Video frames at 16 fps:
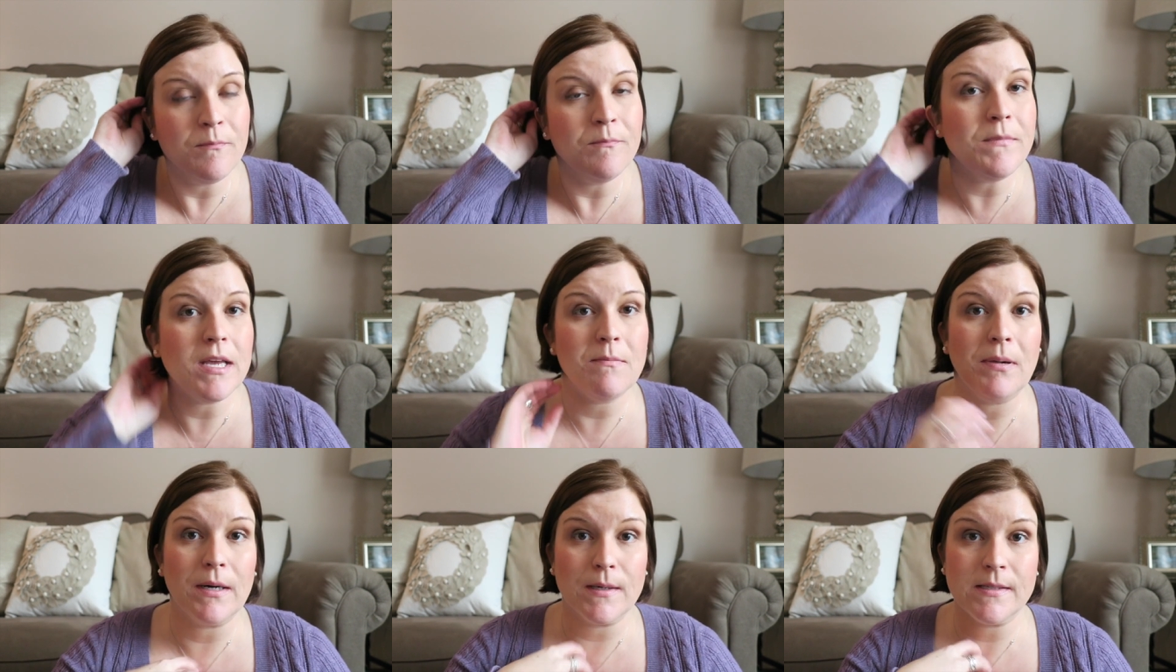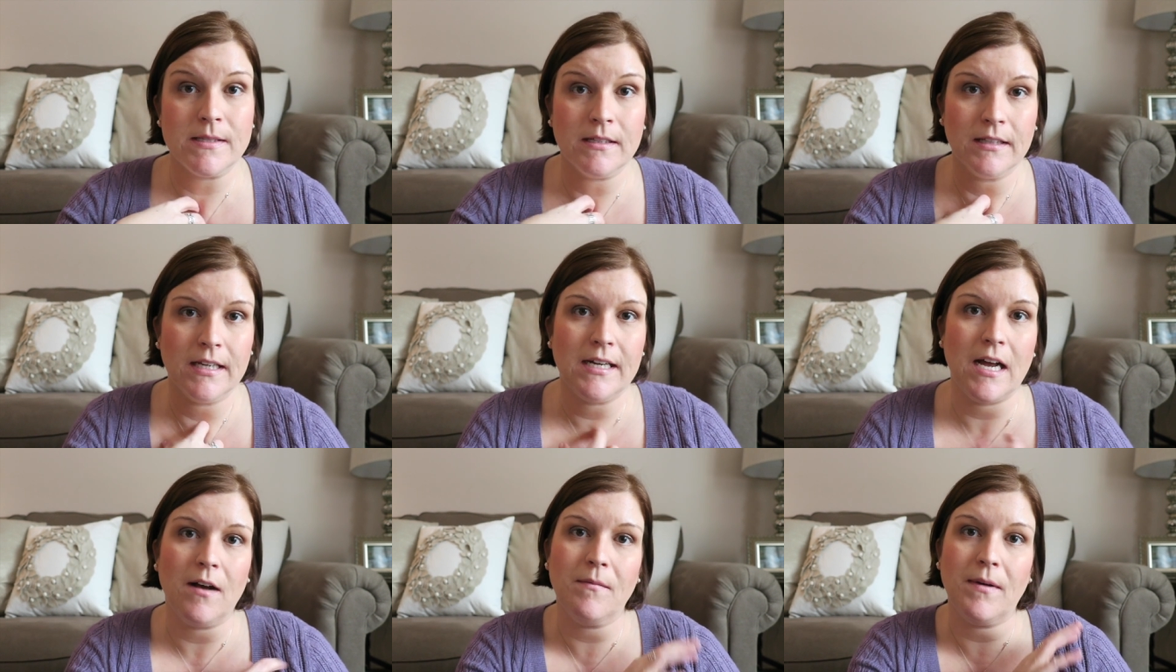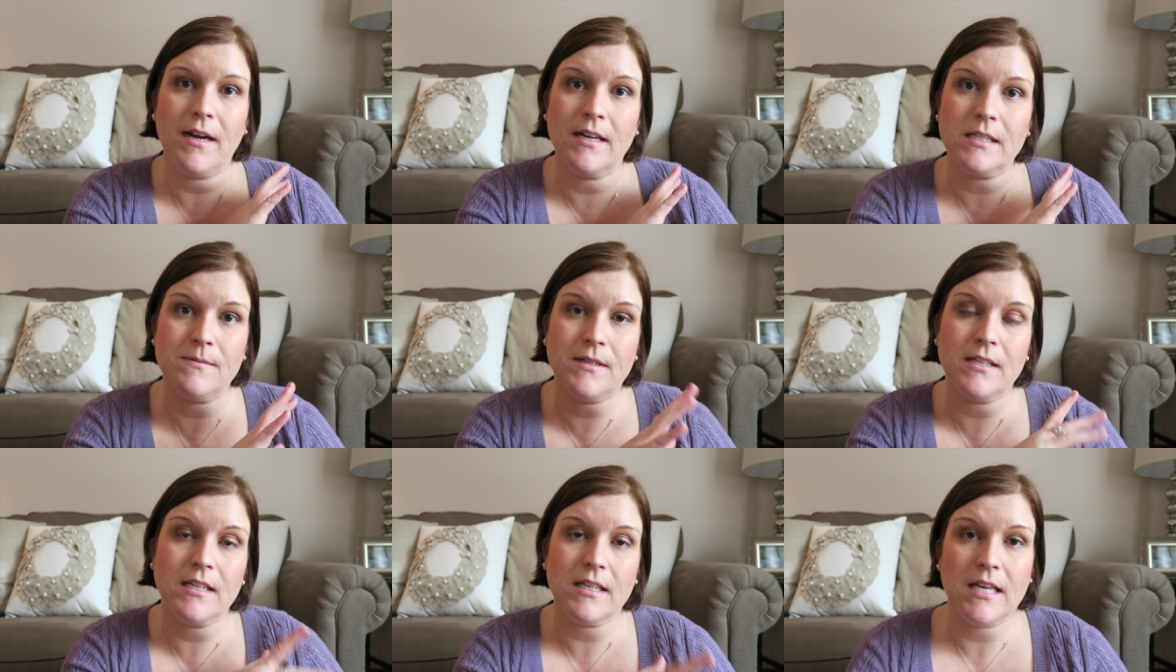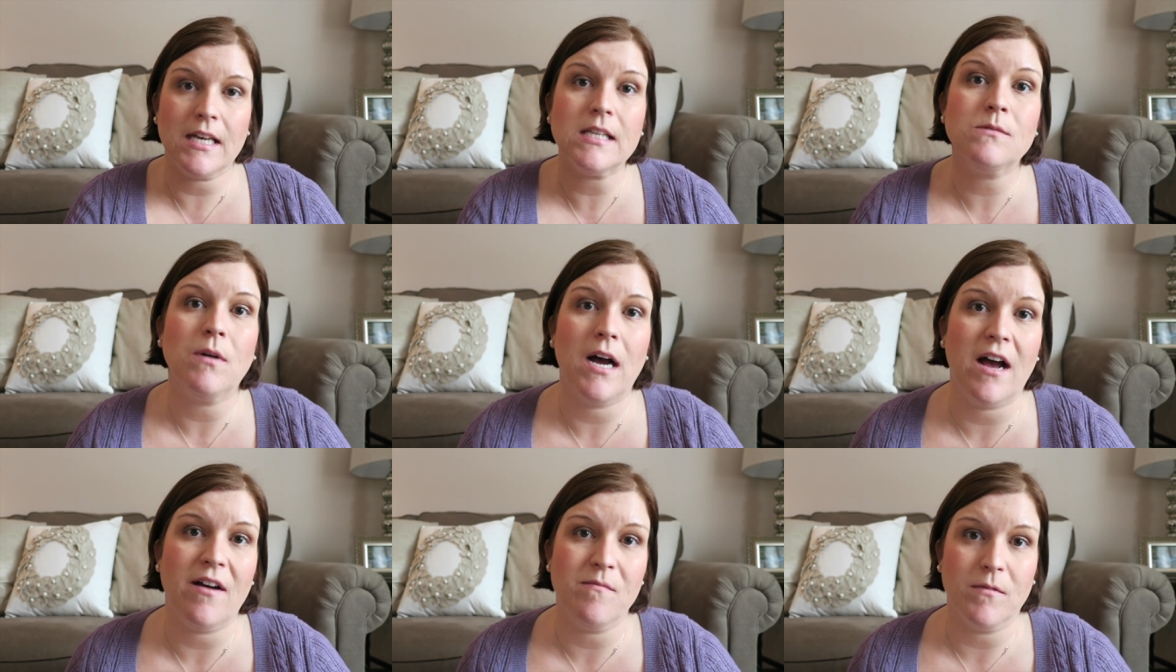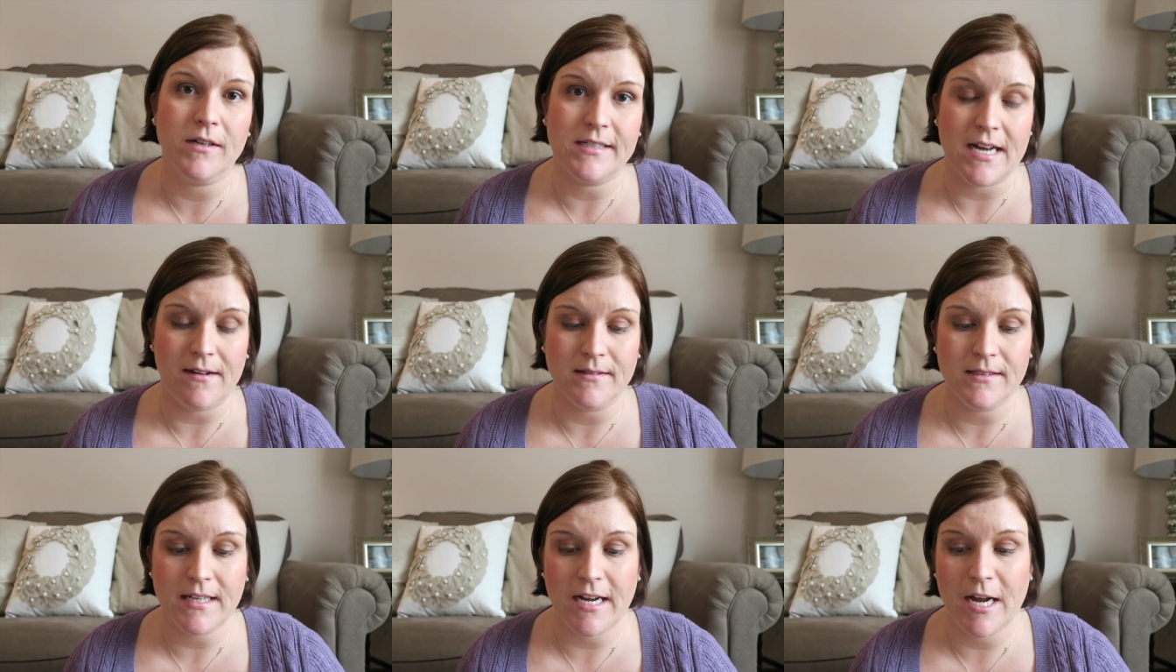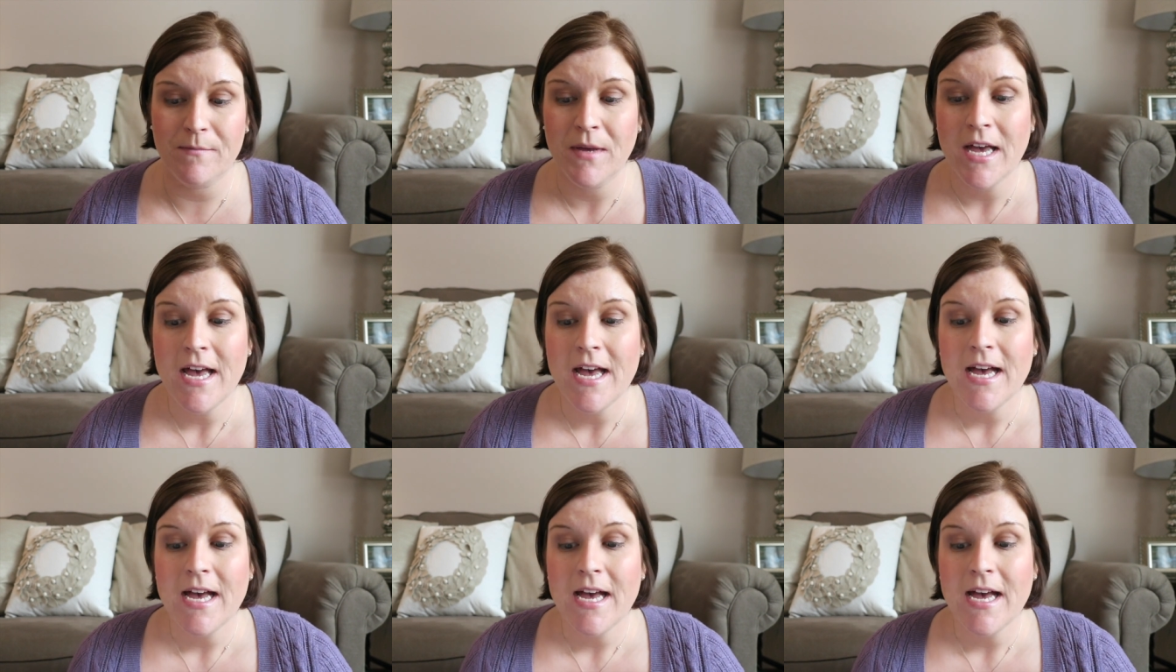Me personally, no, my husband and the kids will have more downtime.